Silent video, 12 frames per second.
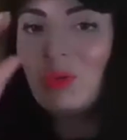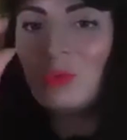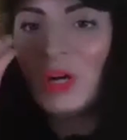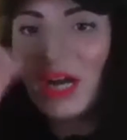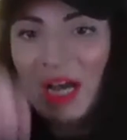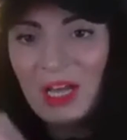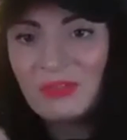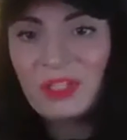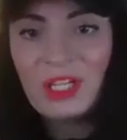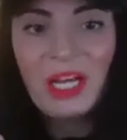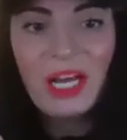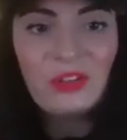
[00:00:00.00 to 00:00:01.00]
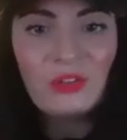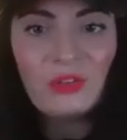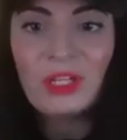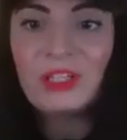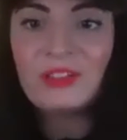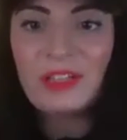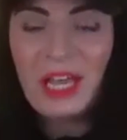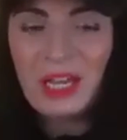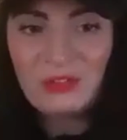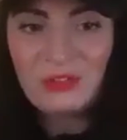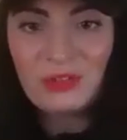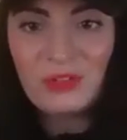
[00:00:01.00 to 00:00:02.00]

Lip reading: We're having drinks after